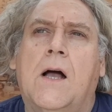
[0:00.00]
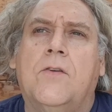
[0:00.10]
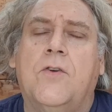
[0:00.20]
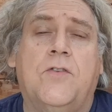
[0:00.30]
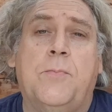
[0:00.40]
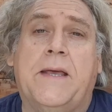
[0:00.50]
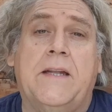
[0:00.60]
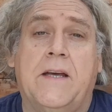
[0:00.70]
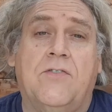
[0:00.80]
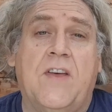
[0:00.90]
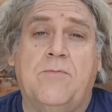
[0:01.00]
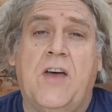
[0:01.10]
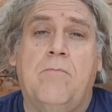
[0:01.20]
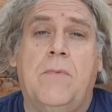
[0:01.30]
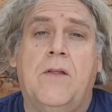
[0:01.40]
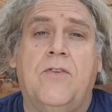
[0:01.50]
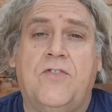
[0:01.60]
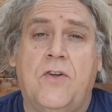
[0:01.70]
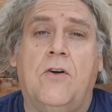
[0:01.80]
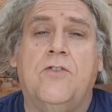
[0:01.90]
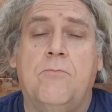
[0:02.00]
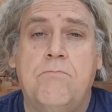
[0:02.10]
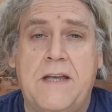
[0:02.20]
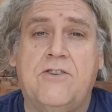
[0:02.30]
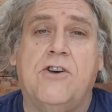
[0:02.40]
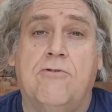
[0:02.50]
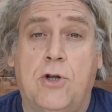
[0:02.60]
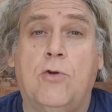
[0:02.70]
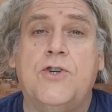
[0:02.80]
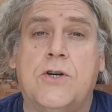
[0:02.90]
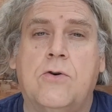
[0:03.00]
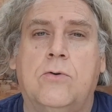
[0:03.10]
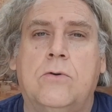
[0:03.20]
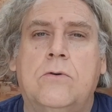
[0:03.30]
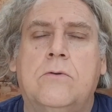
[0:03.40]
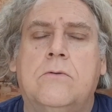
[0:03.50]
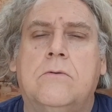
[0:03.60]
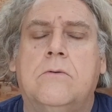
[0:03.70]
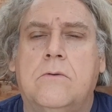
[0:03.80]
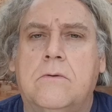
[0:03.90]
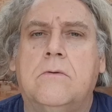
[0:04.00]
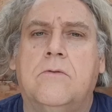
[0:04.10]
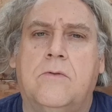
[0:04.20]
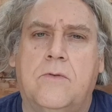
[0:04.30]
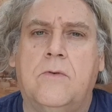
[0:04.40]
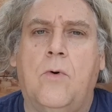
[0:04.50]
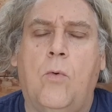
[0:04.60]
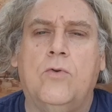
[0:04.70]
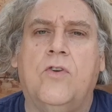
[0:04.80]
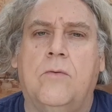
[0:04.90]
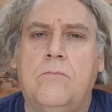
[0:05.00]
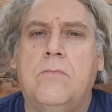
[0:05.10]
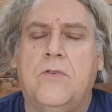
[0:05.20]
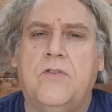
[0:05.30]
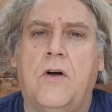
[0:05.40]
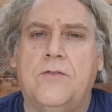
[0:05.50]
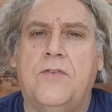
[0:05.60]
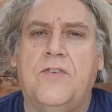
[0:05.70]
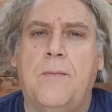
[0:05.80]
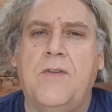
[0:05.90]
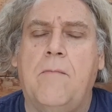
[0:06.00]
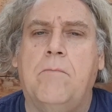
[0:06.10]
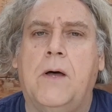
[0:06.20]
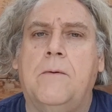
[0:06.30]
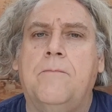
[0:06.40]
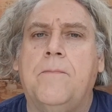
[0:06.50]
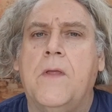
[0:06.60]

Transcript: So it's the beginning of September, the start of meteorological autumn, start of September.